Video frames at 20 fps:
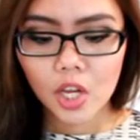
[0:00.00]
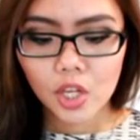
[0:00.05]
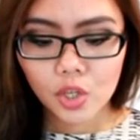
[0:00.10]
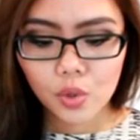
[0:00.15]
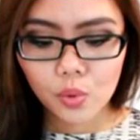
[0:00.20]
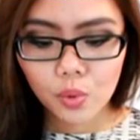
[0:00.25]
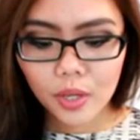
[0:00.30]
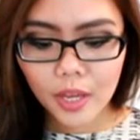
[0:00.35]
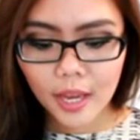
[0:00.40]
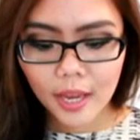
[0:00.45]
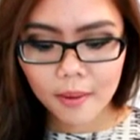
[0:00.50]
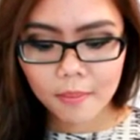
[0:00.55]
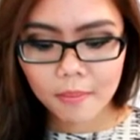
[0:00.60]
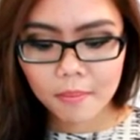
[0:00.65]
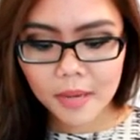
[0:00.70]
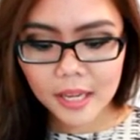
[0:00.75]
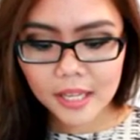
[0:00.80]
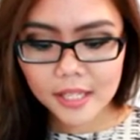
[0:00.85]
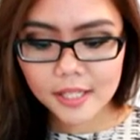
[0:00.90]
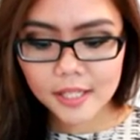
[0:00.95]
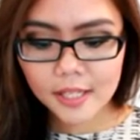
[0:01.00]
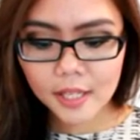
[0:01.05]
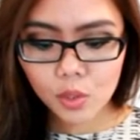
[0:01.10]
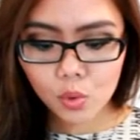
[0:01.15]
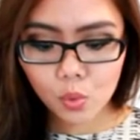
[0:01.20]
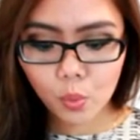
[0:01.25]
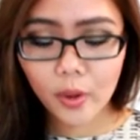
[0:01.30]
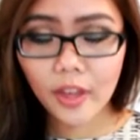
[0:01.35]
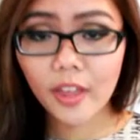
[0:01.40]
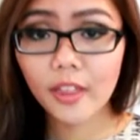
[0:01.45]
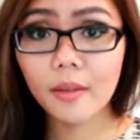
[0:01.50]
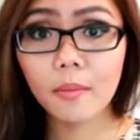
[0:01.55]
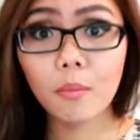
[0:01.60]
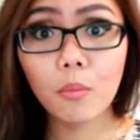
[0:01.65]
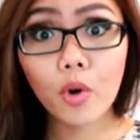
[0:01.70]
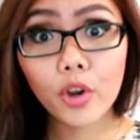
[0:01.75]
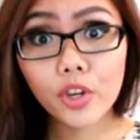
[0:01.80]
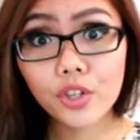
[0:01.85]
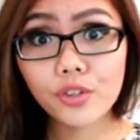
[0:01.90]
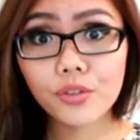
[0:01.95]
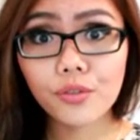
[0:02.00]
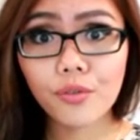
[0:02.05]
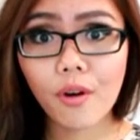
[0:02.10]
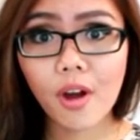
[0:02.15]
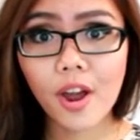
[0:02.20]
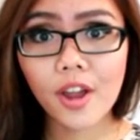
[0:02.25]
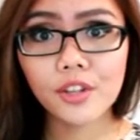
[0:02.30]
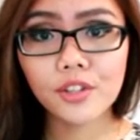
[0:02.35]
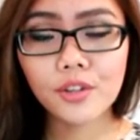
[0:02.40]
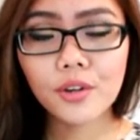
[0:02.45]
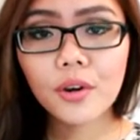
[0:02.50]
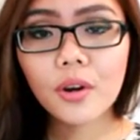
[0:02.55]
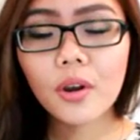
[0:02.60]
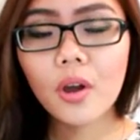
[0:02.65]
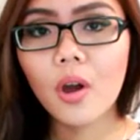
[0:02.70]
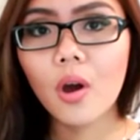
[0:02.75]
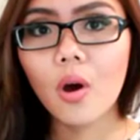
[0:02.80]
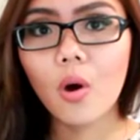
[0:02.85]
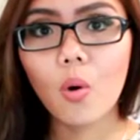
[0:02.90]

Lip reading: You can mix it with a moisturizer